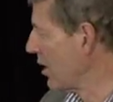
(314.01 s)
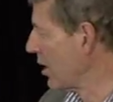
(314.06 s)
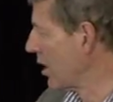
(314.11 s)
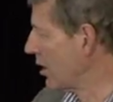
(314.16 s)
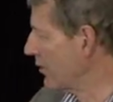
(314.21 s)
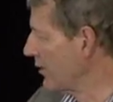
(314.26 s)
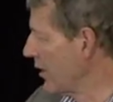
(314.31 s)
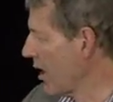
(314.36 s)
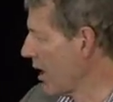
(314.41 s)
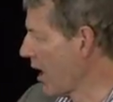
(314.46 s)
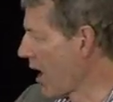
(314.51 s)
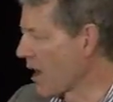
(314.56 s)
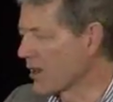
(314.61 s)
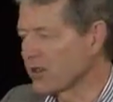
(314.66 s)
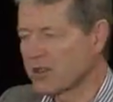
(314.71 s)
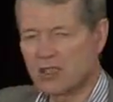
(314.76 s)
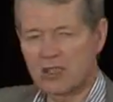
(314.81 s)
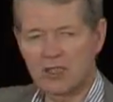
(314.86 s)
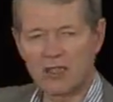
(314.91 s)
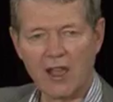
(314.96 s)
of
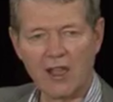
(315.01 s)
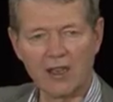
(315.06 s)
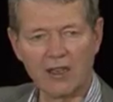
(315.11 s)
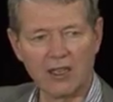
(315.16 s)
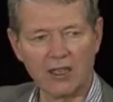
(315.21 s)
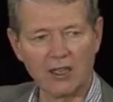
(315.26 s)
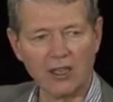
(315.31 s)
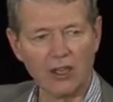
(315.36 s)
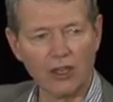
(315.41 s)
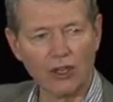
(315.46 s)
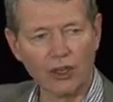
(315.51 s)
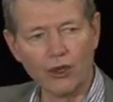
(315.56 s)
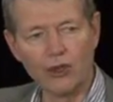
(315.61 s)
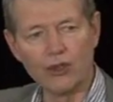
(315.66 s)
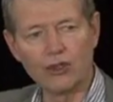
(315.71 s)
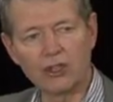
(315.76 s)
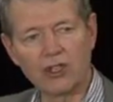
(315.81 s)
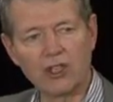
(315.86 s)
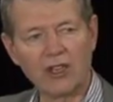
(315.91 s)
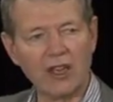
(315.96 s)
understanding
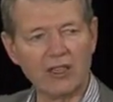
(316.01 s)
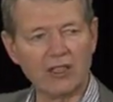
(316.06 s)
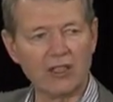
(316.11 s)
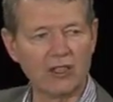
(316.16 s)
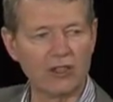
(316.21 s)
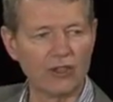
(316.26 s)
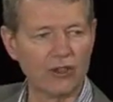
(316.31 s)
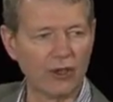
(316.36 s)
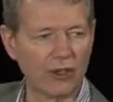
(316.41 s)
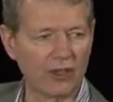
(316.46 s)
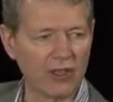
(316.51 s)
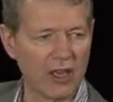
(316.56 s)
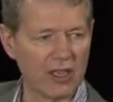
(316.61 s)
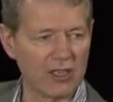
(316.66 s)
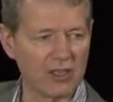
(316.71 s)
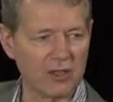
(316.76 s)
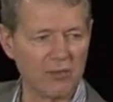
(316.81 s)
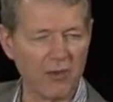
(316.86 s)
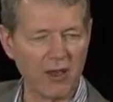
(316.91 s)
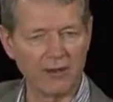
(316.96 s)
who's connecting to your
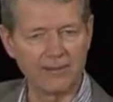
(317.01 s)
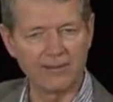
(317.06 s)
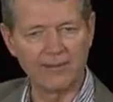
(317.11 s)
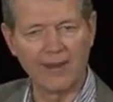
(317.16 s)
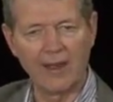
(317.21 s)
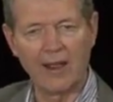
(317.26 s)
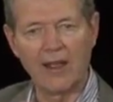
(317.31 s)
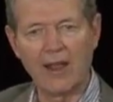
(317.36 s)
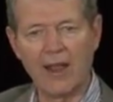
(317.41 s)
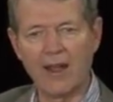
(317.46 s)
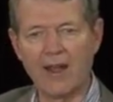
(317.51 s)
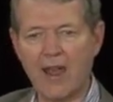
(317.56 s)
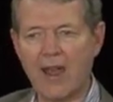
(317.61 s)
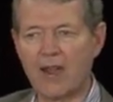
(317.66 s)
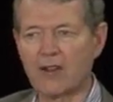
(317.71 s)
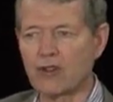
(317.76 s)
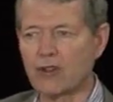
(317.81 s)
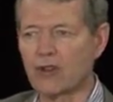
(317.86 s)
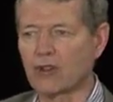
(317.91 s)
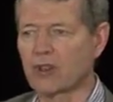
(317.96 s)
customer and
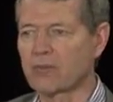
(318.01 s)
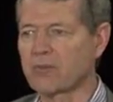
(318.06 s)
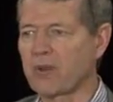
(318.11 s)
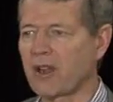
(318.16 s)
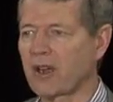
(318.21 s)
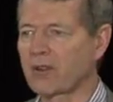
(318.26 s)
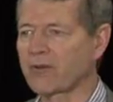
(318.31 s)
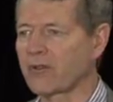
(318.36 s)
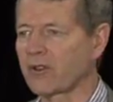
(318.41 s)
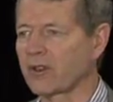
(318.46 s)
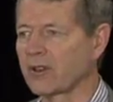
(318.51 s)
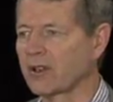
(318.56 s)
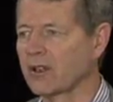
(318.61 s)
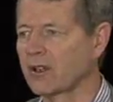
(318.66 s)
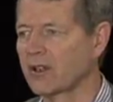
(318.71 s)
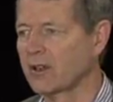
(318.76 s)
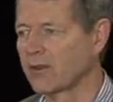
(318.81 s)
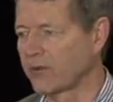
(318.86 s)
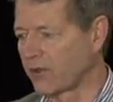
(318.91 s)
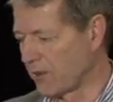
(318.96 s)
how you can benefit
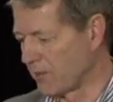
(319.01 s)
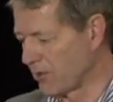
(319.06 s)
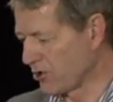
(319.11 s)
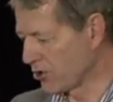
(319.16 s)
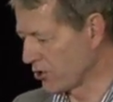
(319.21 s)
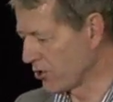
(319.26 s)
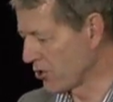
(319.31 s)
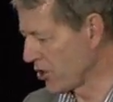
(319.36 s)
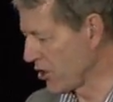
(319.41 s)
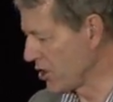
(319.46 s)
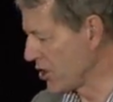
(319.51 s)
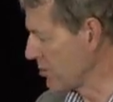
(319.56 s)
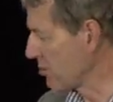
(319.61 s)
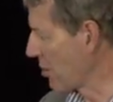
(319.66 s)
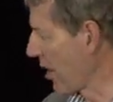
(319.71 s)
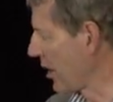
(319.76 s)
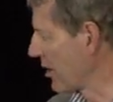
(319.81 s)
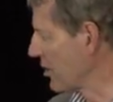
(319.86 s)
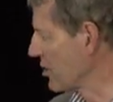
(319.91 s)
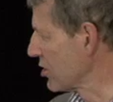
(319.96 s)
from a strategic
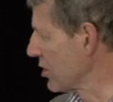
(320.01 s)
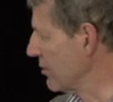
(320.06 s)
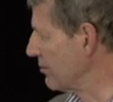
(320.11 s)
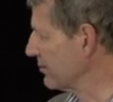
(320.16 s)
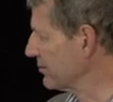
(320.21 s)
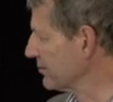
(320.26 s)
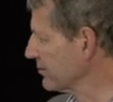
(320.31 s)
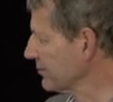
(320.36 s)
partnership.